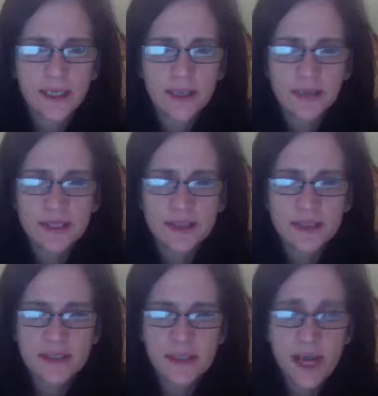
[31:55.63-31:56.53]
missed
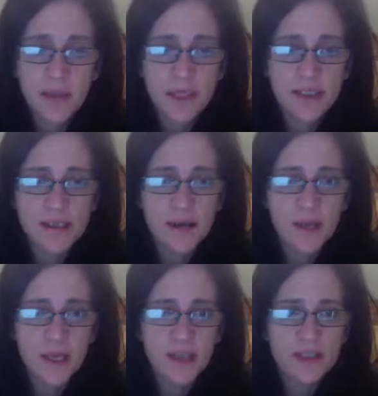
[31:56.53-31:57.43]
a whole
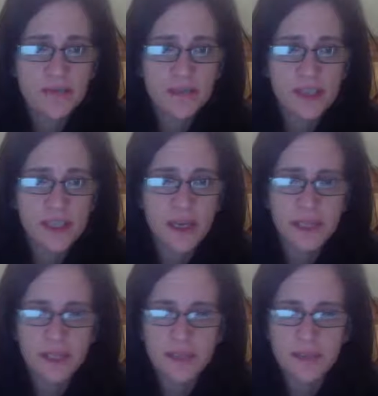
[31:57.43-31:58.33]
bunch the first time, and then
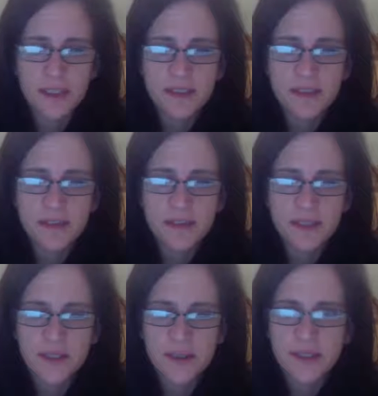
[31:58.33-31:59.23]
I missed 2
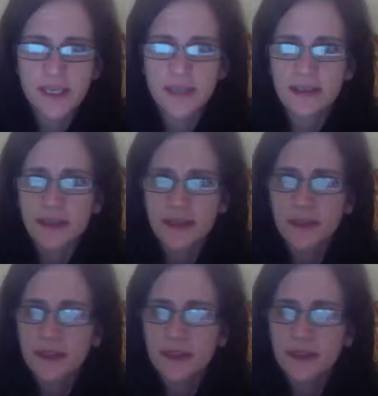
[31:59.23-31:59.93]
the second time.